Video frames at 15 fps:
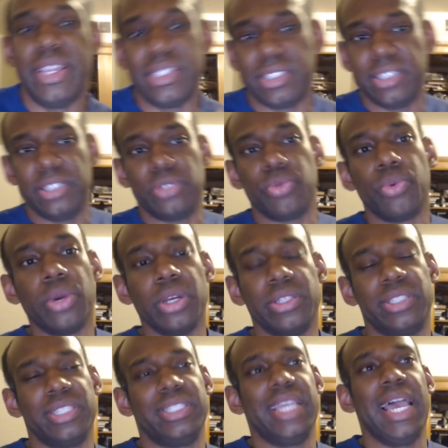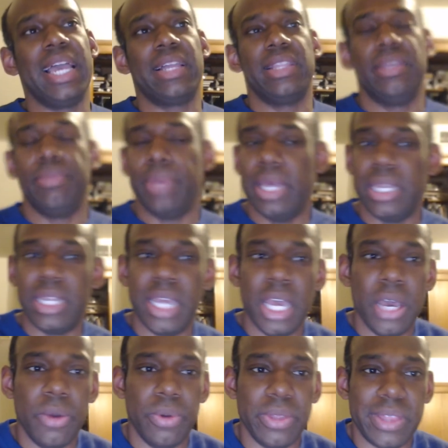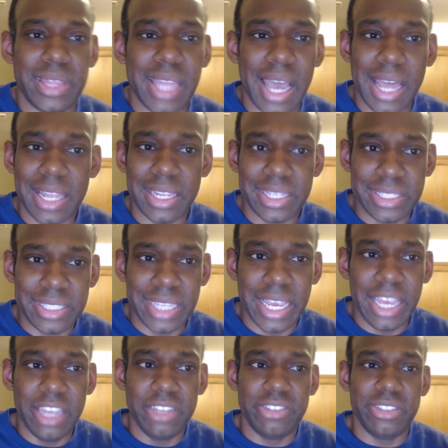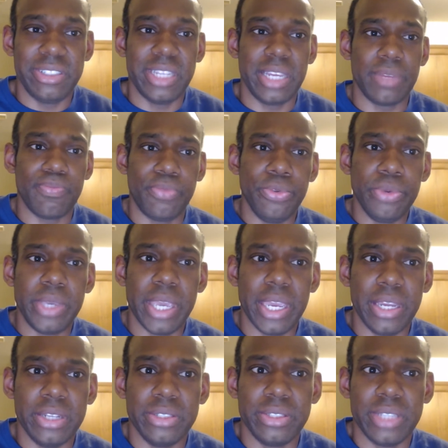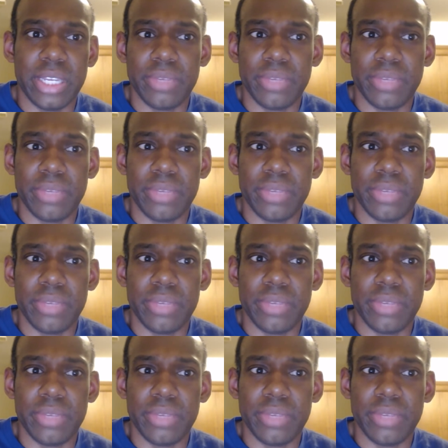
That's his words exactly. But with Nala Se, she's like, "Who cares?